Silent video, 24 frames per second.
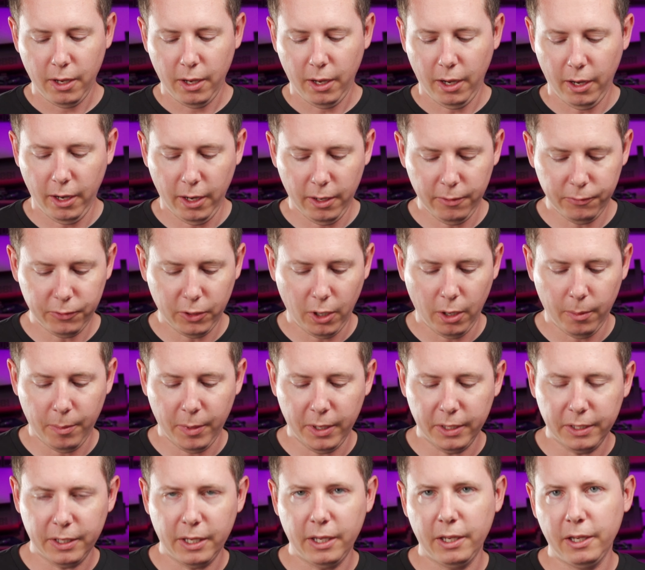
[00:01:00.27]
I've got
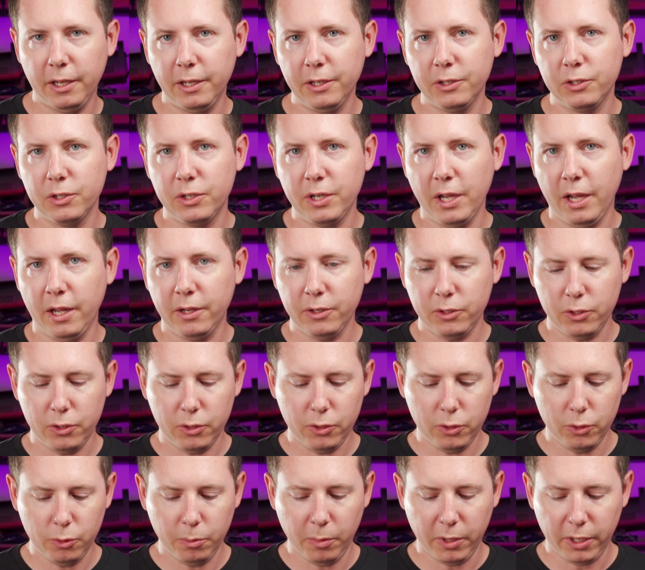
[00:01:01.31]
my cage attached
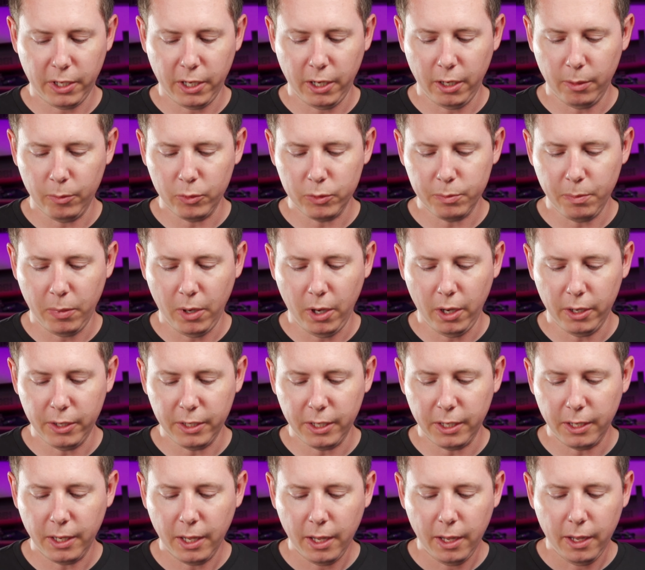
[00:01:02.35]
to my camera's
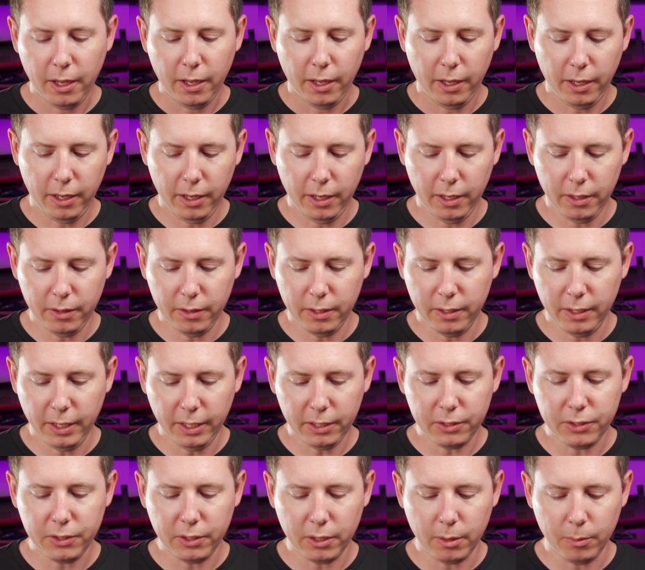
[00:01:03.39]
body, and the
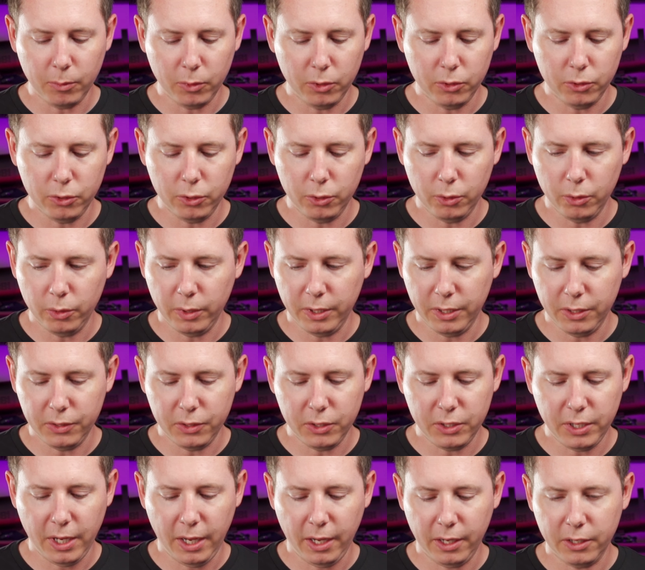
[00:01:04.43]
next thing I'm going to do is
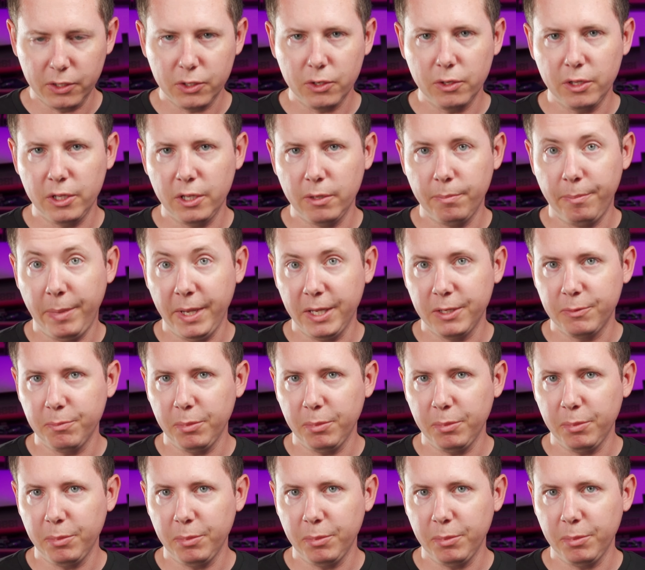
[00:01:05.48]
attach the base